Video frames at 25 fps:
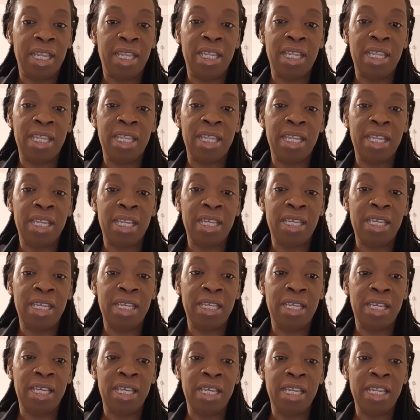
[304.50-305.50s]
He
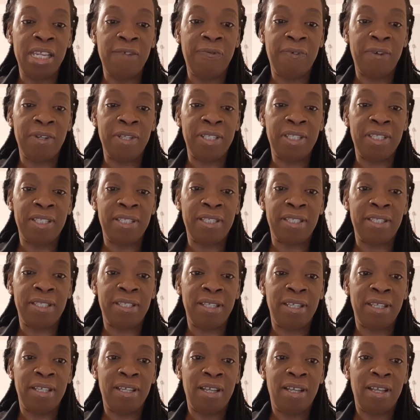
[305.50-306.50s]
didn't leave us
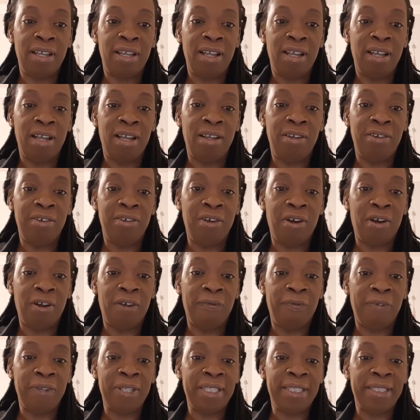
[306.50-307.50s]
nor
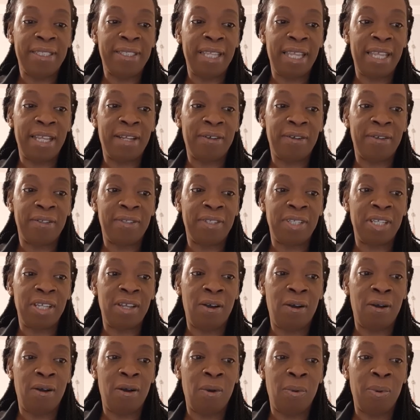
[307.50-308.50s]
forsake us.
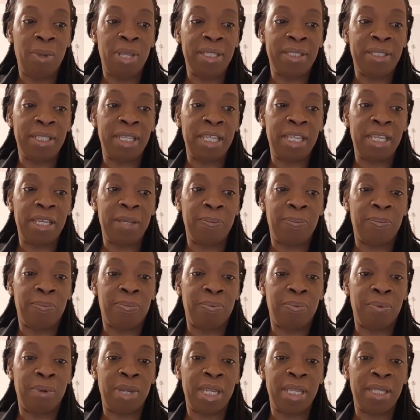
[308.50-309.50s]
He always
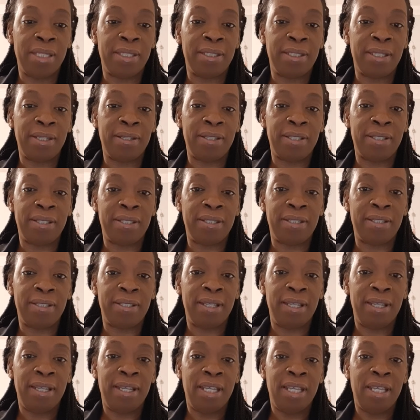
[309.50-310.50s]
embraced us.
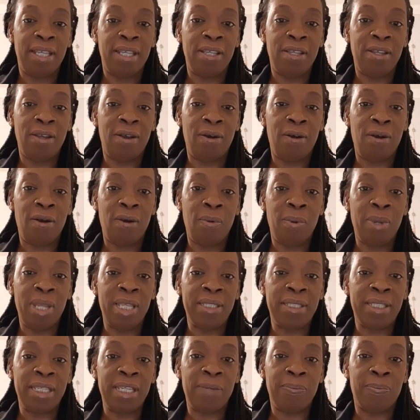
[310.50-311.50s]
He
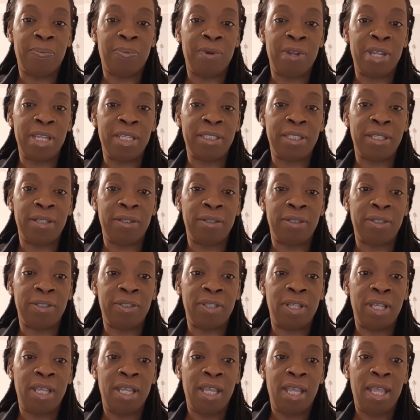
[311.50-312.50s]
always embraced us.
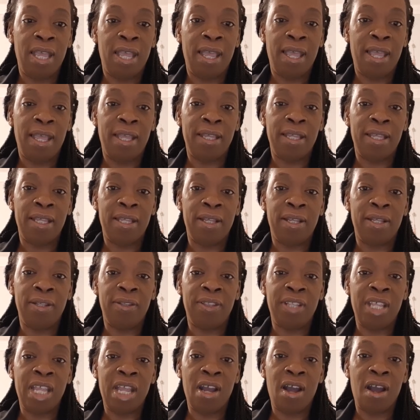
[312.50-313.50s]

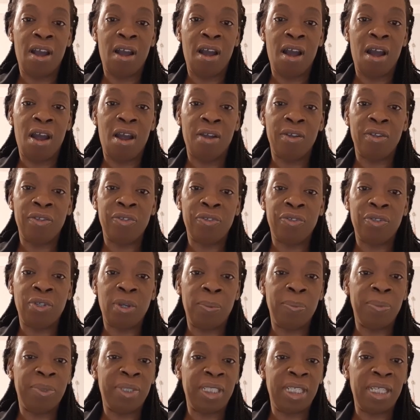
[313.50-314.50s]
There are
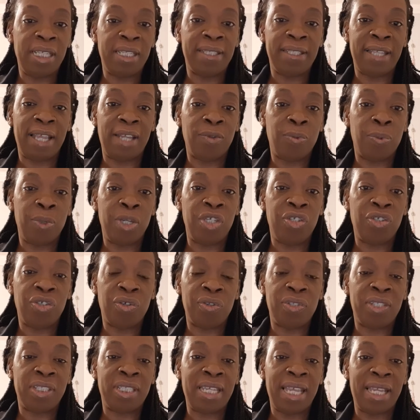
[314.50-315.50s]
some things that we
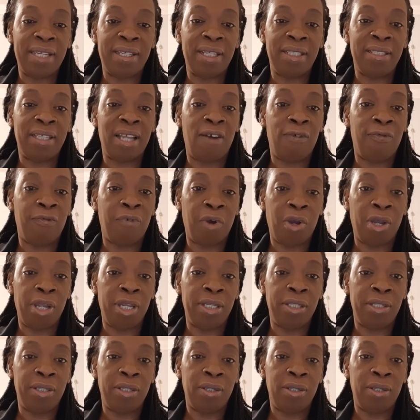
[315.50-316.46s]
just cannot avoid.